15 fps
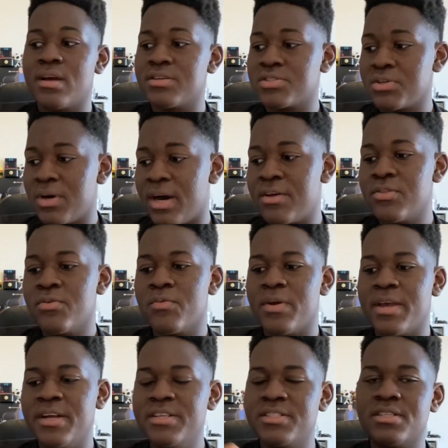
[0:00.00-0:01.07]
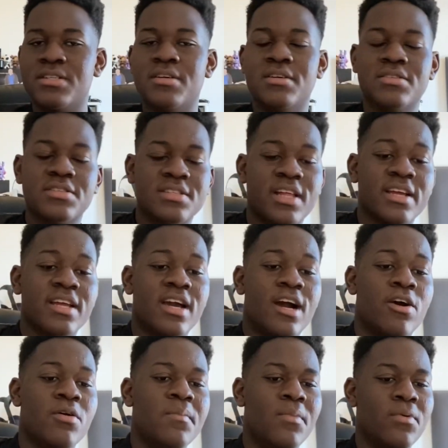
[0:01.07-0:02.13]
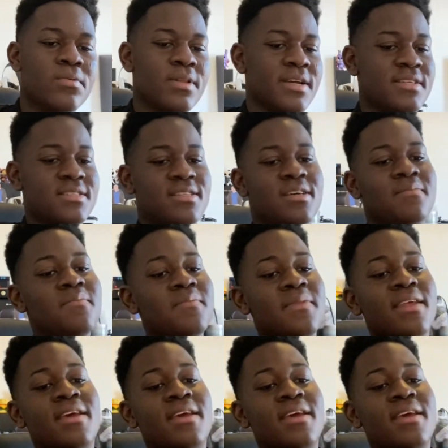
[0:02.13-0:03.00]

so underage, is like how Amor likes them.